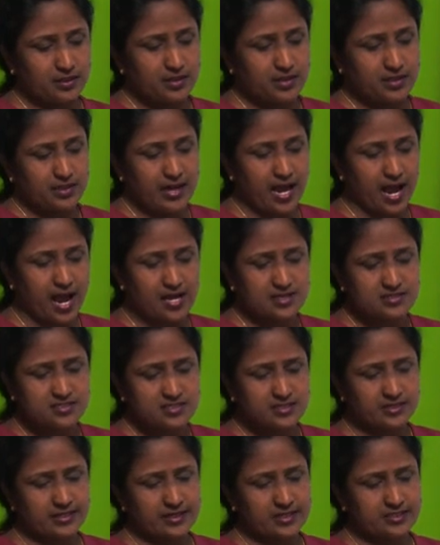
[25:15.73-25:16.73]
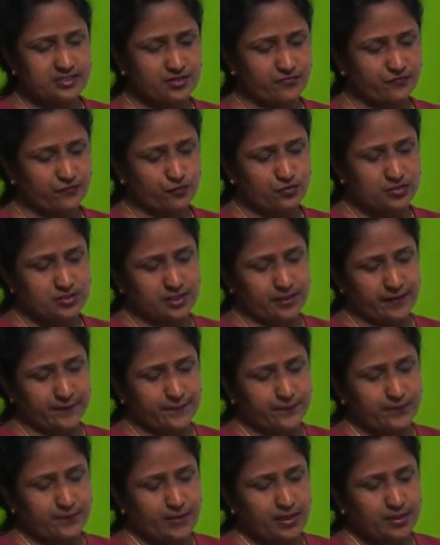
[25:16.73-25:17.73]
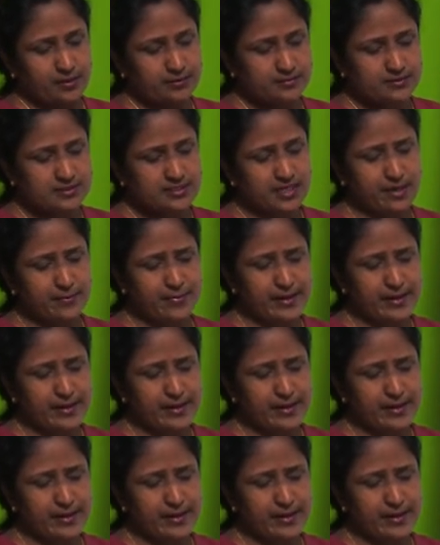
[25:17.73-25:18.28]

Last case, if you see, some